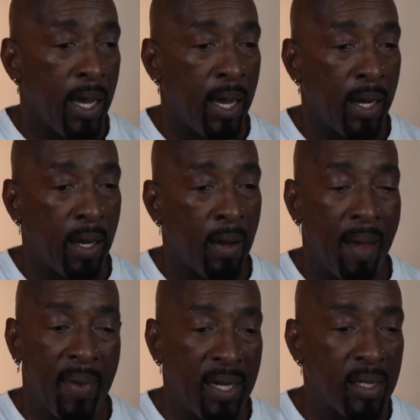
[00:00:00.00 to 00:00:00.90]
And
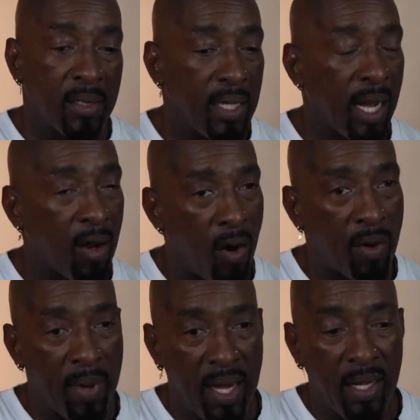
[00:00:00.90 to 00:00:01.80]
I made this shit. I called
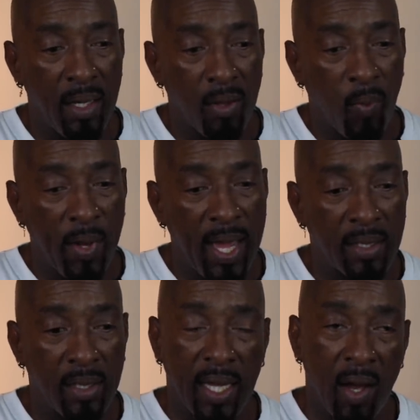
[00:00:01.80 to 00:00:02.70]
a meeting when we got
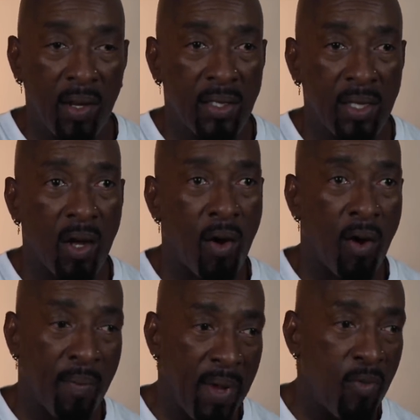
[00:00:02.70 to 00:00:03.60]
to the county jail. I
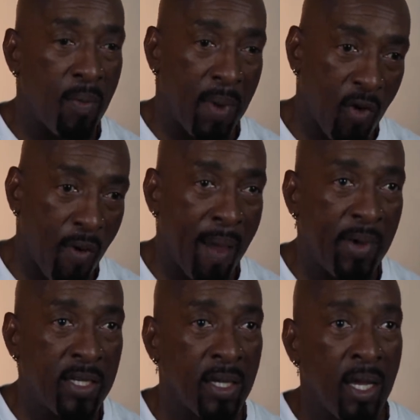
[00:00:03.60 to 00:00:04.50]
called a meeting with my
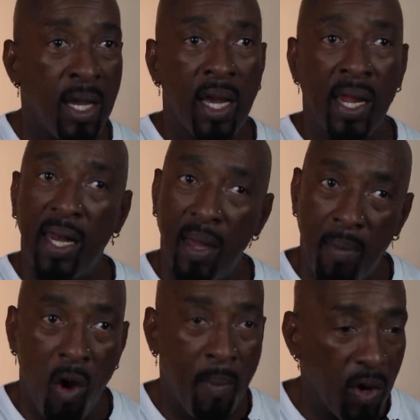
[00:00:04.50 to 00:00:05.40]
crimies And I let
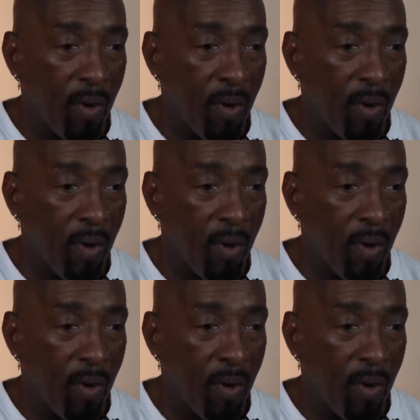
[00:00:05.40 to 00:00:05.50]
all my